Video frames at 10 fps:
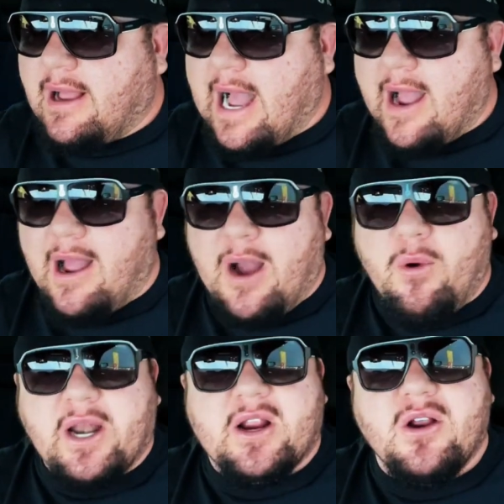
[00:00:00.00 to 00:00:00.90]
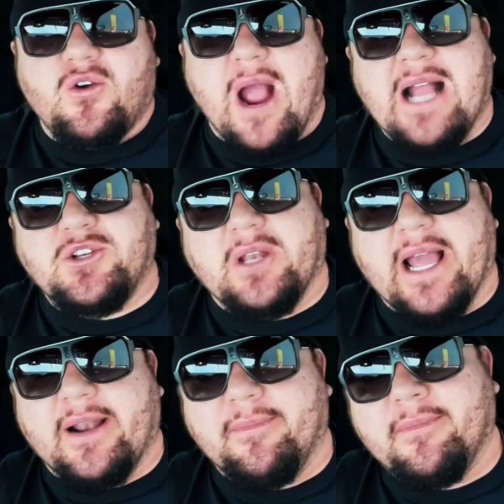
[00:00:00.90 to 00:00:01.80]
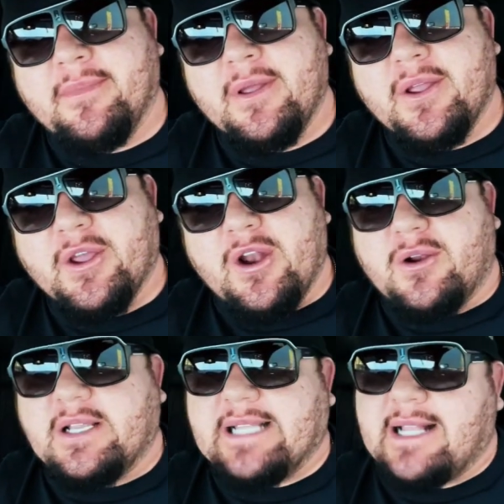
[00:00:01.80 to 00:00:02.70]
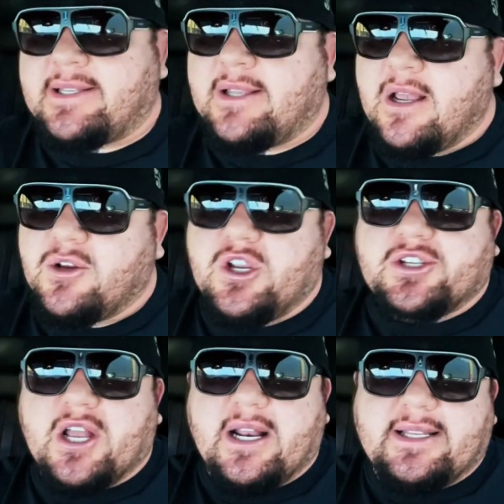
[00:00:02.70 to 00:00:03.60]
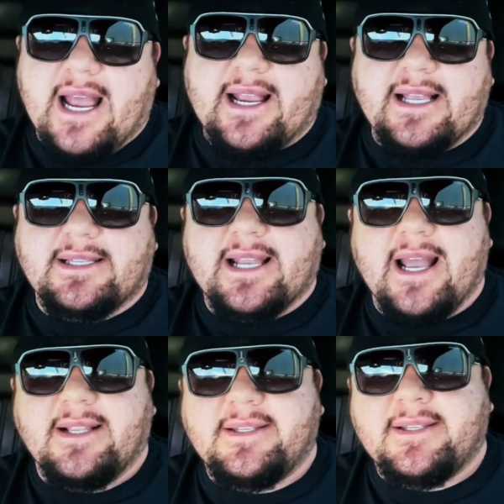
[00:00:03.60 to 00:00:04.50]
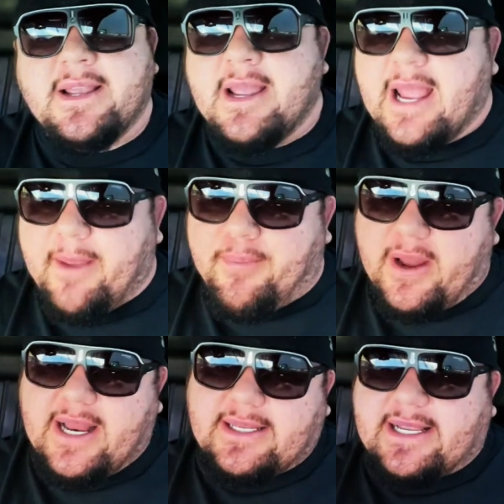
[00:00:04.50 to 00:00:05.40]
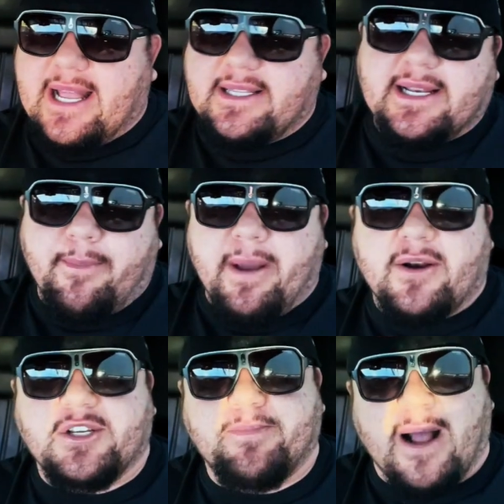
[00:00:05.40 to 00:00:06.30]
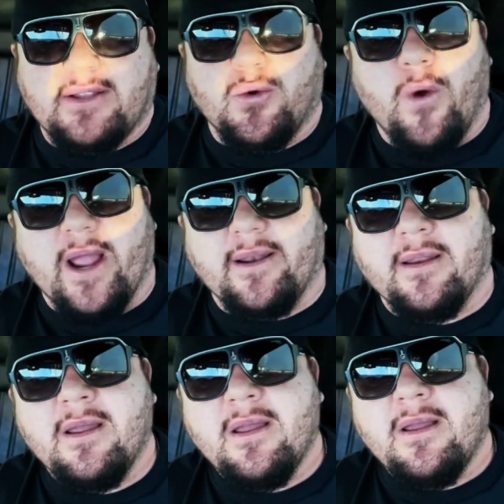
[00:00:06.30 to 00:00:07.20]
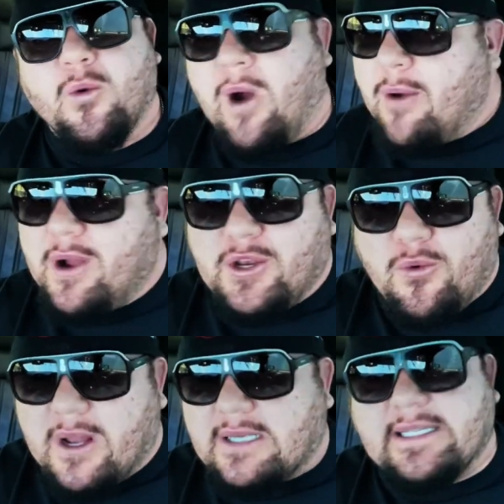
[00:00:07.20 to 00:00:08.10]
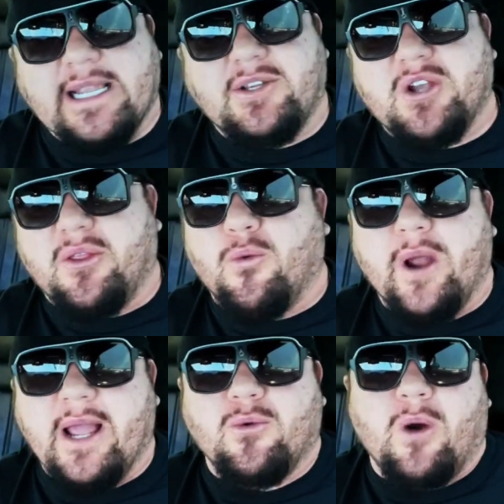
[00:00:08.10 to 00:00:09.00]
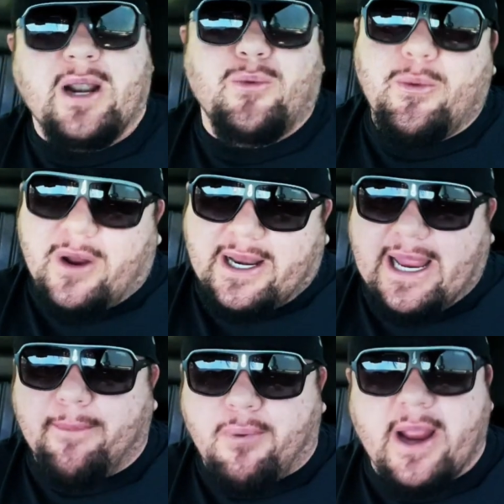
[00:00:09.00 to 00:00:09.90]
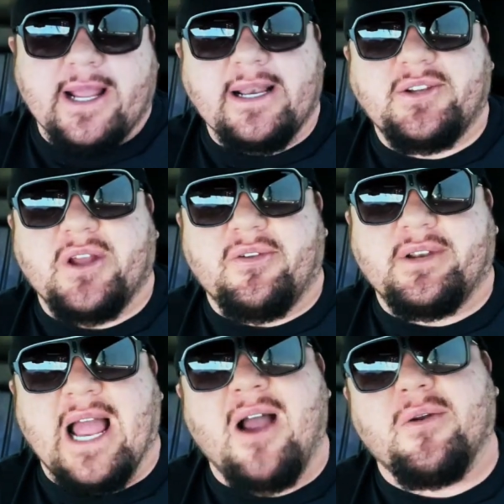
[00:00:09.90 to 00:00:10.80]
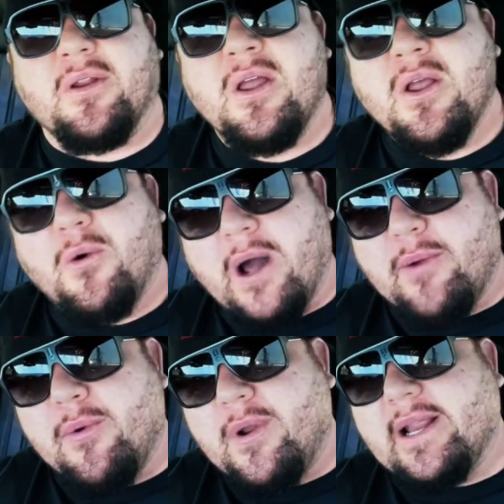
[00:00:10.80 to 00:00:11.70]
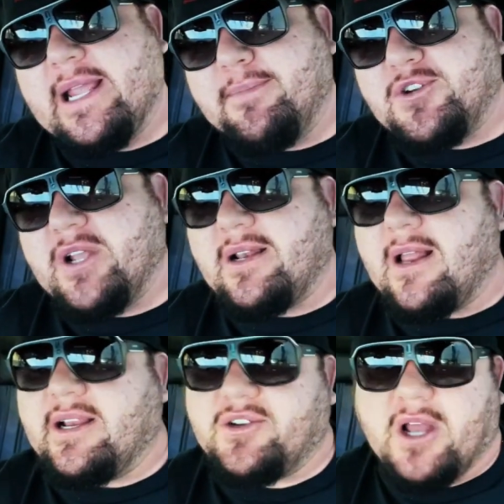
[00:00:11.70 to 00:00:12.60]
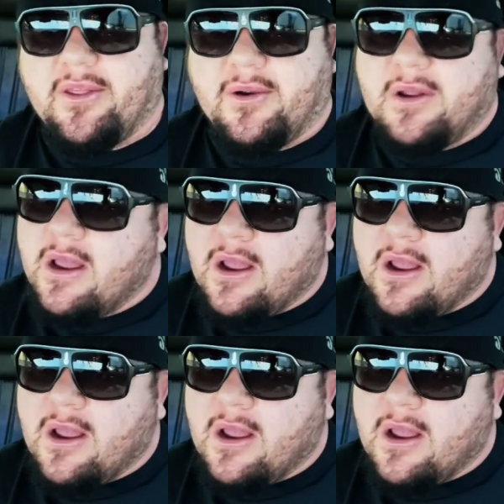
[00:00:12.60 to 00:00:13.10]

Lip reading: I want to congratulate him, you know, because that's just going to take his kids and put his kids in a better spot to win. Why wouldn't you want to see each other win? Why do we want to keep breaking each other down? Why do we want to keep shitting on each other?